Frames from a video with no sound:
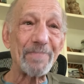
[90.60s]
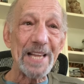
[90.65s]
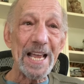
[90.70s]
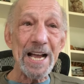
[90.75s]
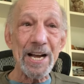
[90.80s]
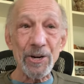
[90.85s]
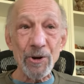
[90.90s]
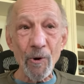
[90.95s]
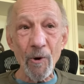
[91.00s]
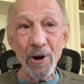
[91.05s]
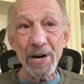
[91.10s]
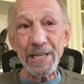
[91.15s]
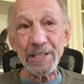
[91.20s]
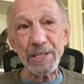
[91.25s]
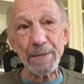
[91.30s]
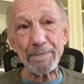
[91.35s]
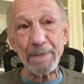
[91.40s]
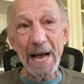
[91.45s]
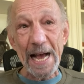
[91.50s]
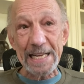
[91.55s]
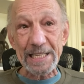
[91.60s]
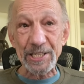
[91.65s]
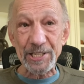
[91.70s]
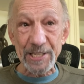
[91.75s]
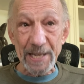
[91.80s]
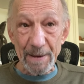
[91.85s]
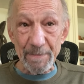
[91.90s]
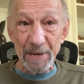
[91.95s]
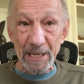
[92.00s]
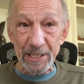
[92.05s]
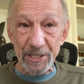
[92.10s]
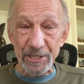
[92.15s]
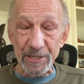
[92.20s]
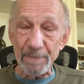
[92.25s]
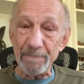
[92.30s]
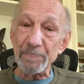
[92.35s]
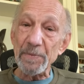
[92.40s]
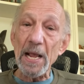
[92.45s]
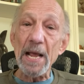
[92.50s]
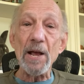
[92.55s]
According to Pat Simmons,
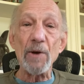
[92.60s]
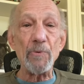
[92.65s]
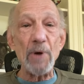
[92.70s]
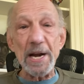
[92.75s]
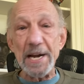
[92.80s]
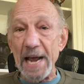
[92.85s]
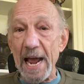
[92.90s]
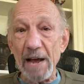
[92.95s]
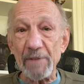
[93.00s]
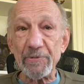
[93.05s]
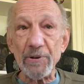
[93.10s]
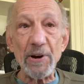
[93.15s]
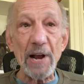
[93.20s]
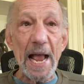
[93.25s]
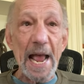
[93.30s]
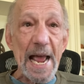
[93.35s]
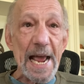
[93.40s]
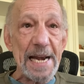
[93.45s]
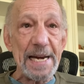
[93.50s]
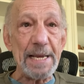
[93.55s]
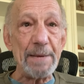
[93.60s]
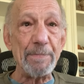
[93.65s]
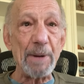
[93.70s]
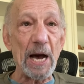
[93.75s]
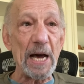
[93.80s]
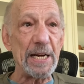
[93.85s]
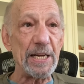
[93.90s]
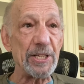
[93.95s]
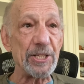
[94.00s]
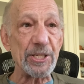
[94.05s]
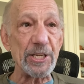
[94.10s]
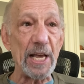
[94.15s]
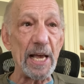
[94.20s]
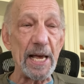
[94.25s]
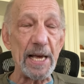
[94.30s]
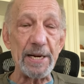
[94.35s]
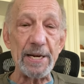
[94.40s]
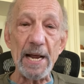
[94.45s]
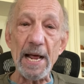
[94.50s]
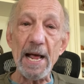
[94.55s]
whenever anybody
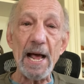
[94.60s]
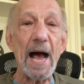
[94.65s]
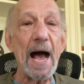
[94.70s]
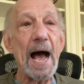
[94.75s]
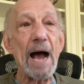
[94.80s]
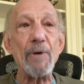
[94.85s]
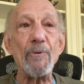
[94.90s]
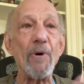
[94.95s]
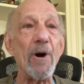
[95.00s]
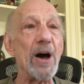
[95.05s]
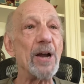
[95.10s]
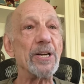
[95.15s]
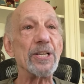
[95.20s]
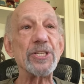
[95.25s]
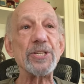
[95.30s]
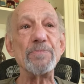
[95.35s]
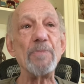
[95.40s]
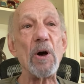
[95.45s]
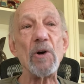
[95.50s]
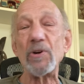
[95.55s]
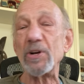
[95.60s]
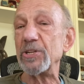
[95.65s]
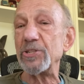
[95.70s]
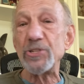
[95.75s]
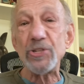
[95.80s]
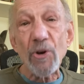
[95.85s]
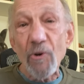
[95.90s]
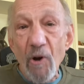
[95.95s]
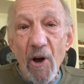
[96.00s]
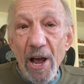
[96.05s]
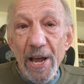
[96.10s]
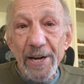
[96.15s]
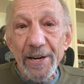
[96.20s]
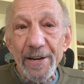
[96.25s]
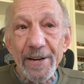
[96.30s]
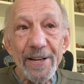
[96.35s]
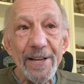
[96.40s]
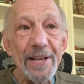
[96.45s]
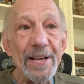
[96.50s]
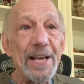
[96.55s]
said, "I want to smoke a joint,"
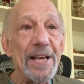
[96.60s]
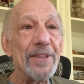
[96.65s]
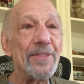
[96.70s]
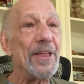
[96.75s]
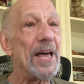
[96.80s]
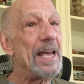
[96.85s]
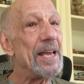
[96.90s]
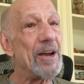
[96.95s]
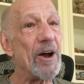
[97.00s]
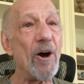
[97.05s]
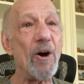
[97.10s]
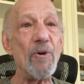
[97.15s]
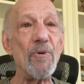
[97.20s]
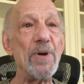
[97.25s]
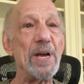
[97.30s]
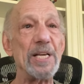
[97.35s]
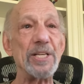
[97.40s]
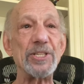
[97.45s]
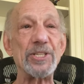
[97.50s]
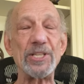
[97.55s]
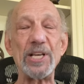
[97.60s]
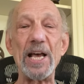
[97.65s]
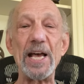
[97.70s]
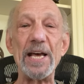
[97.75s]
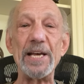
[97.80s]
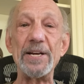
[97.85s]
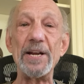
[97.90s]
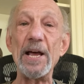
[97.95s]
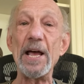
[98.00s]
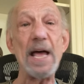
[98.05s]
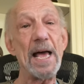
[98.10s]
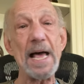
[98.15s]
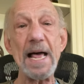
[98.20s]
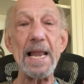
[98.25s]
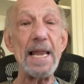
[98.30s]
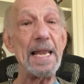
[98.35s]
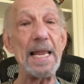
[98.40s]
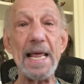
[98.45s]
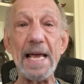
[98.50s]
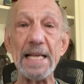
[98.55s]
they always said,
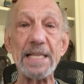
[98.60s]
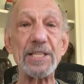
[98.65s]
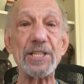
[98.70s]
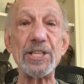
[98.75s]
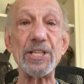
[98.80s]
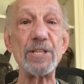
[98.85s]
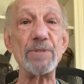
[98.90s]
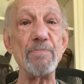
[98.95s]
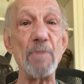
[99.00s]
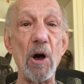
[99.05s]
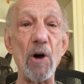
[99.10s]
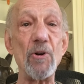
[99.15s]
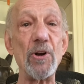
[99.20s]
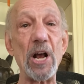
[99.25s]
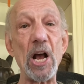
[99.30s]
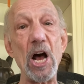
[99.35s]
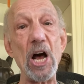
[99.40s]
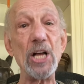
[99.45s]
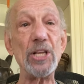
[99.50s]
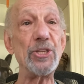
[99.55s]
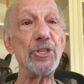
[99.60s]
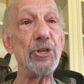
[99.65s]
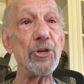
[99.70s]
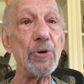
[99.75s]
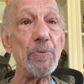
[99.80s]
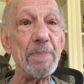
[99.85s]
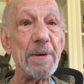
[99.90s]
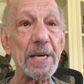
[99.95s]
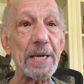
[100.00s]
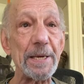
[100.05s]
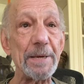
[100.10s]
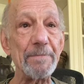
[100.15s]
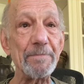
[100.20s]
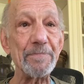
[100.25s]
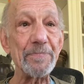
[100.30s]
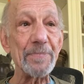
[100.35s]
"Let's smoke a doobie."